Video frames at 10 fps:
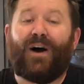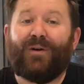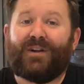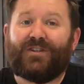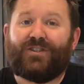I'm
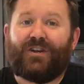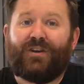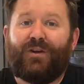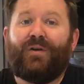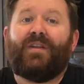going to show
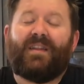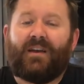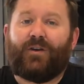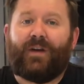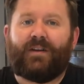you the
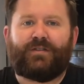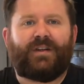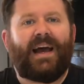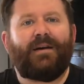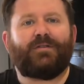ingredients on
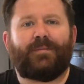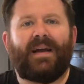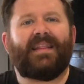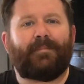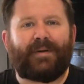how to
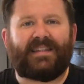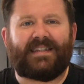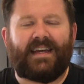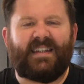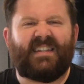make the
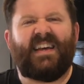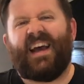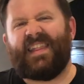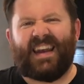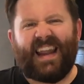biscuits,
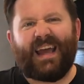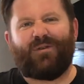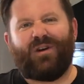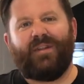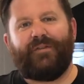and then later
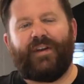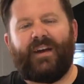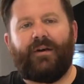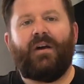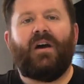on in the video
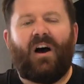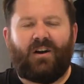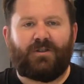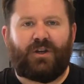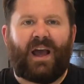I'm
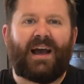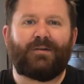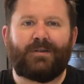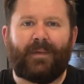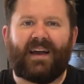going to show you how
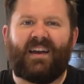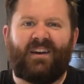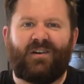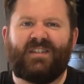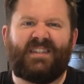to make a
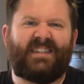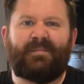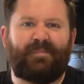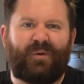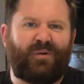nice
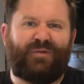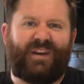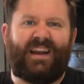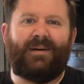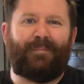simple
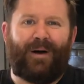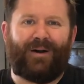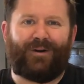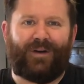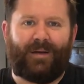vanilla
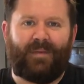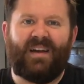buttercream.